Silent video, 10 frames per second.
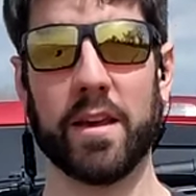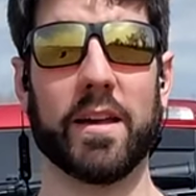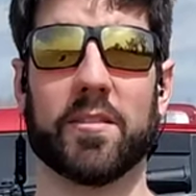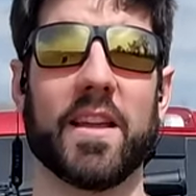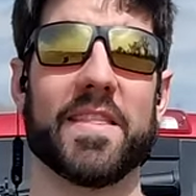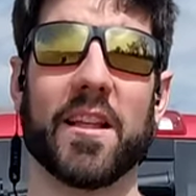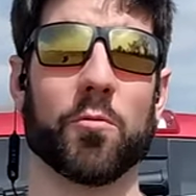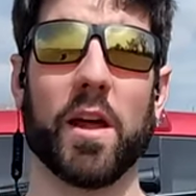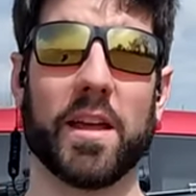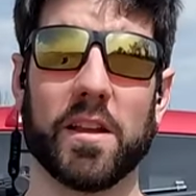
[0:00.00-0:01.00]
instead, that's
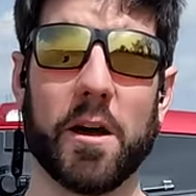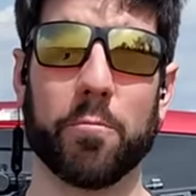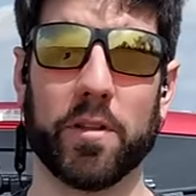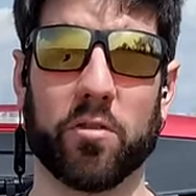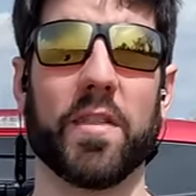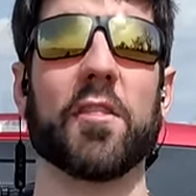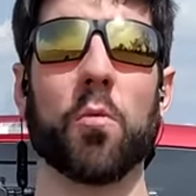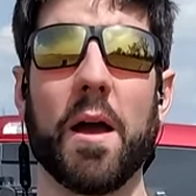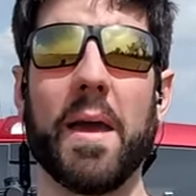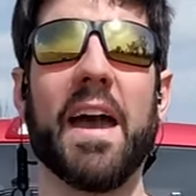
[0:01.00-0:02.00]
what I ended up with. So that's
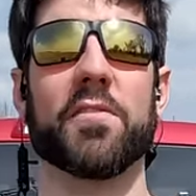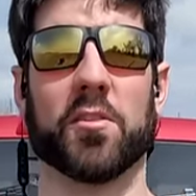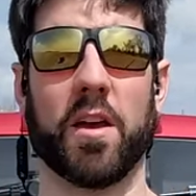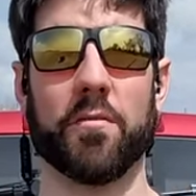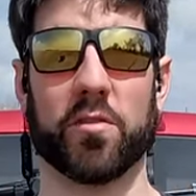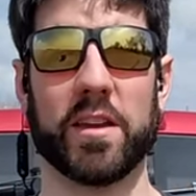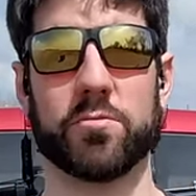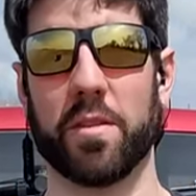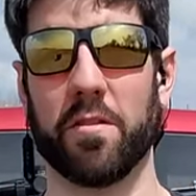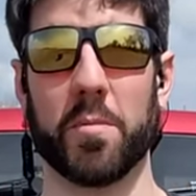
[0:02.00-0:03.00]
why I'm having this
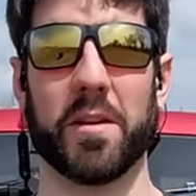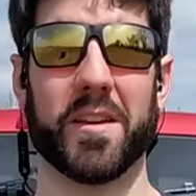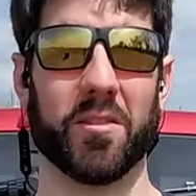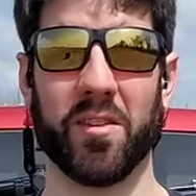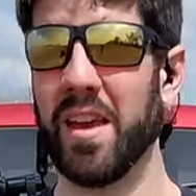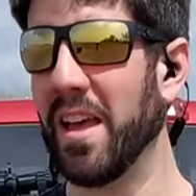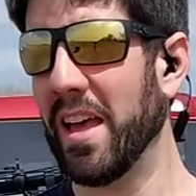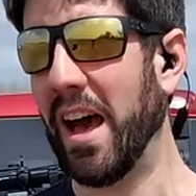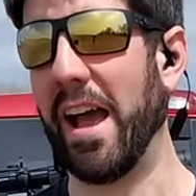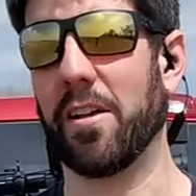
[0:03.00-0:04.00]
conversation with everybody because
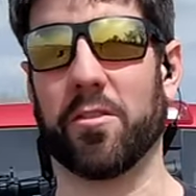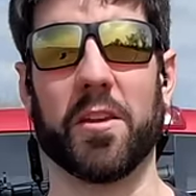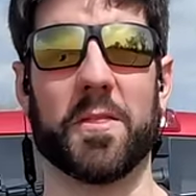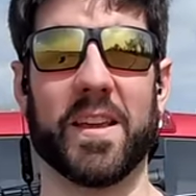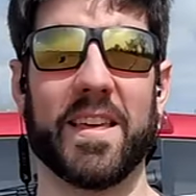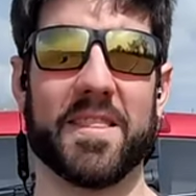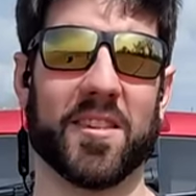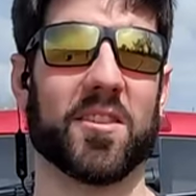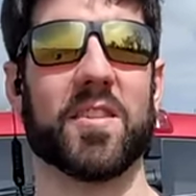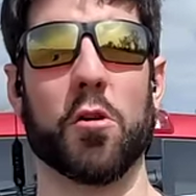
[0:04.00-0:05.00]
I honestly think that
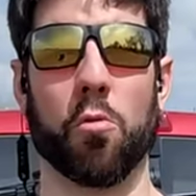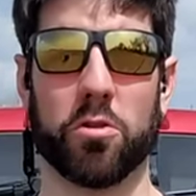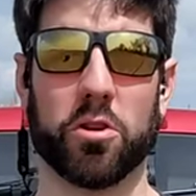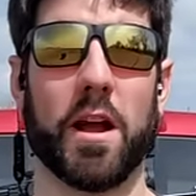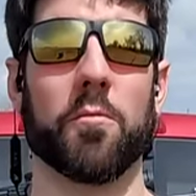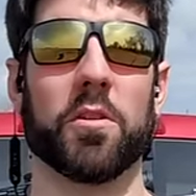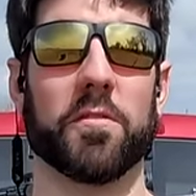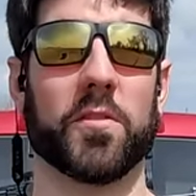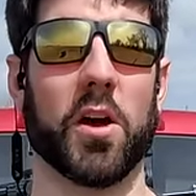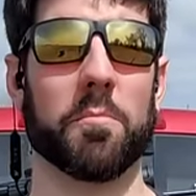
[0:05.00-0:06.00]
this is the order I would
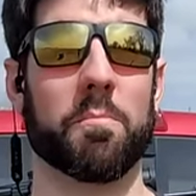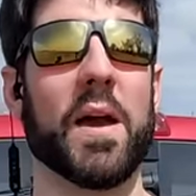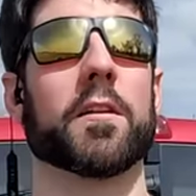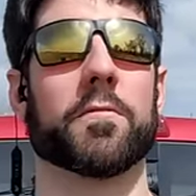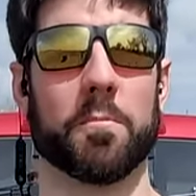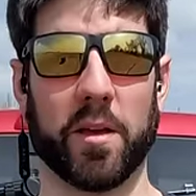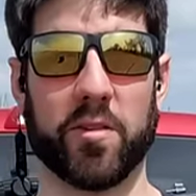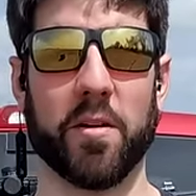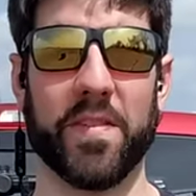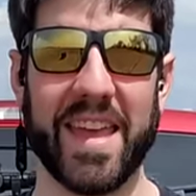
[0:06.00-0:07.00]
have done better for
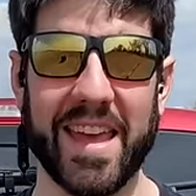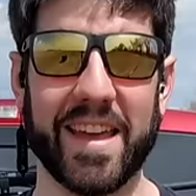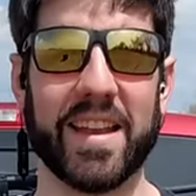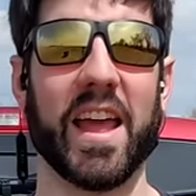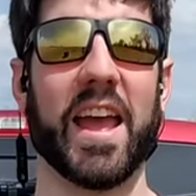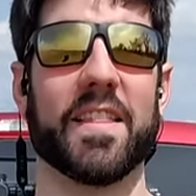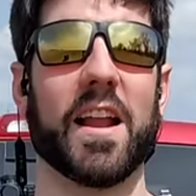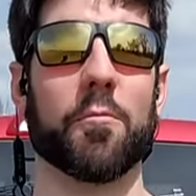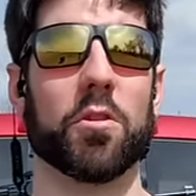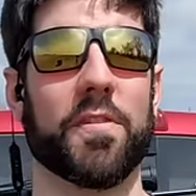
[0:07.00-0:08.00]
myself in. And then
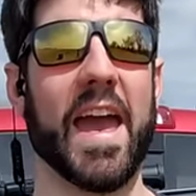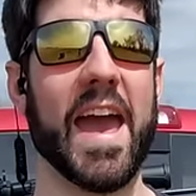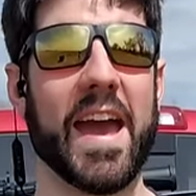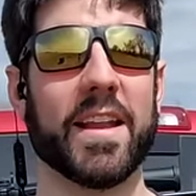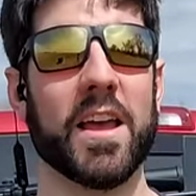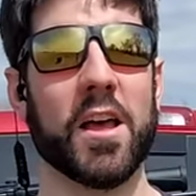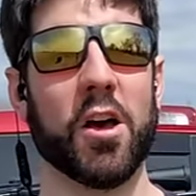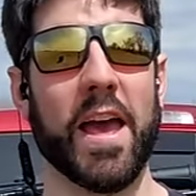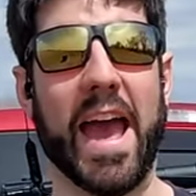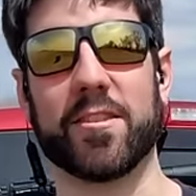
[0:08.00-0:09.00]
I would have had
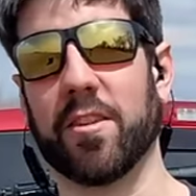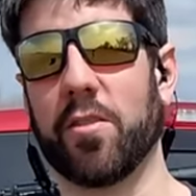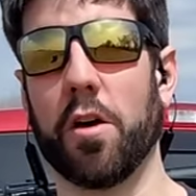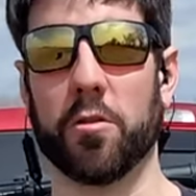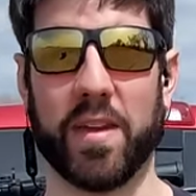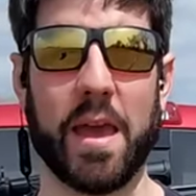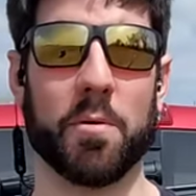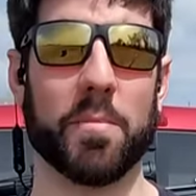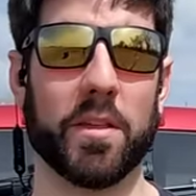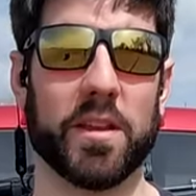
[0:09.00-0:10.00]
access to all those
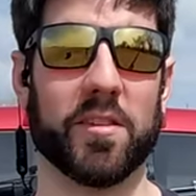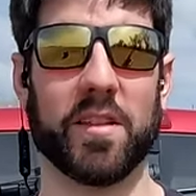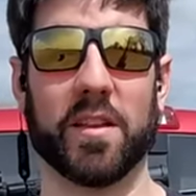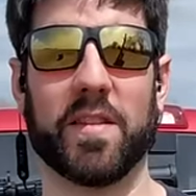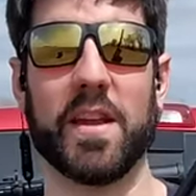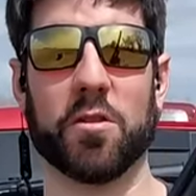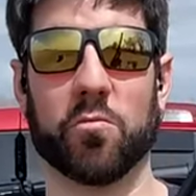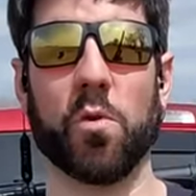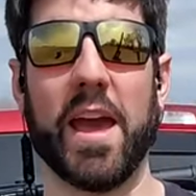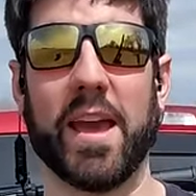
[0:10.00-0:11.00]
capabilities in a tiered
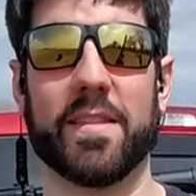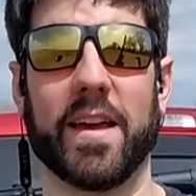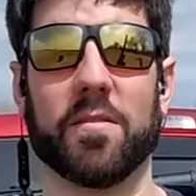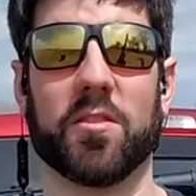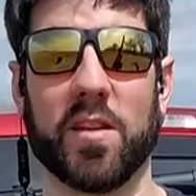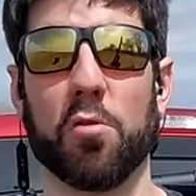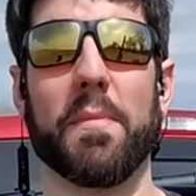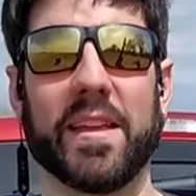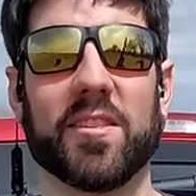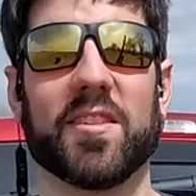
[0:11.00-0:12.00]
way that still
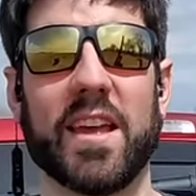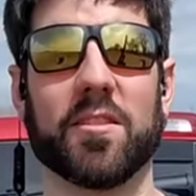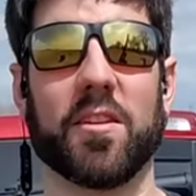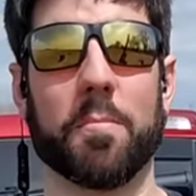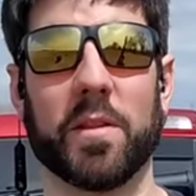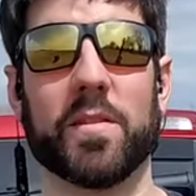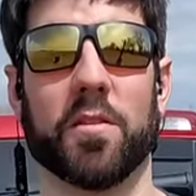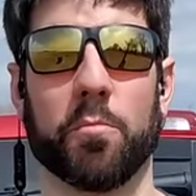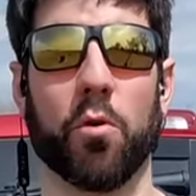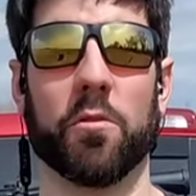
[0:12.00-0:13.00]
made sense up until
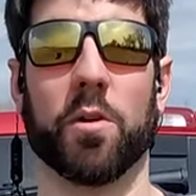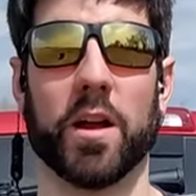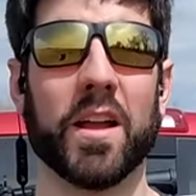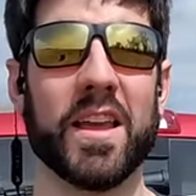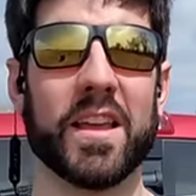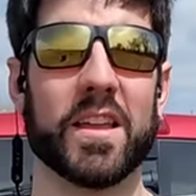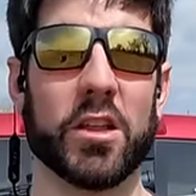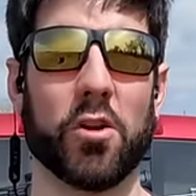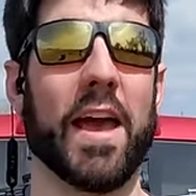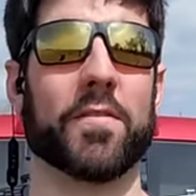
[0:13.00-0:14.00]
the point where
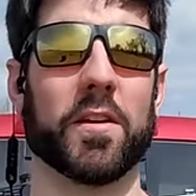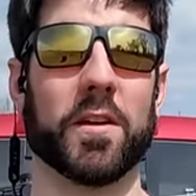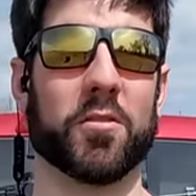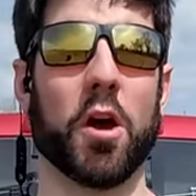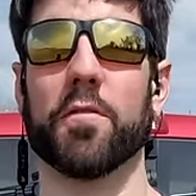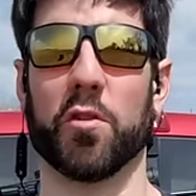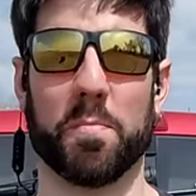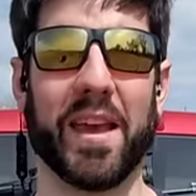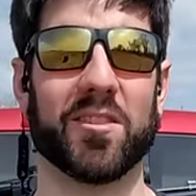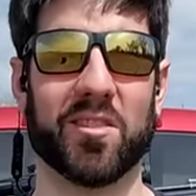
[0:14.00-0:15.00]
you don't have to cover those
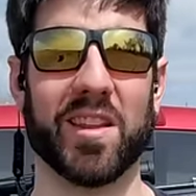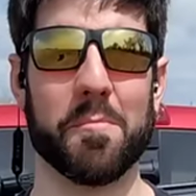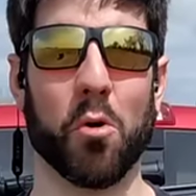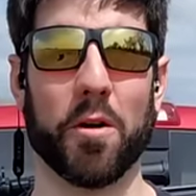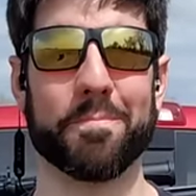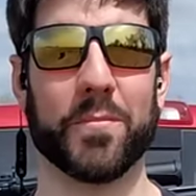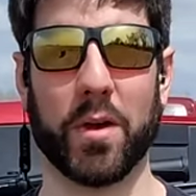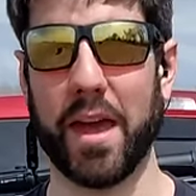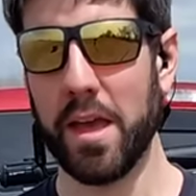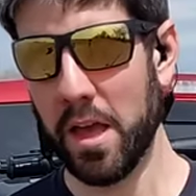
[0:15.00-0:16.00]
bases anymore,
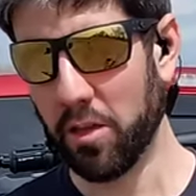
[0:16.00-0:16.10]
okay?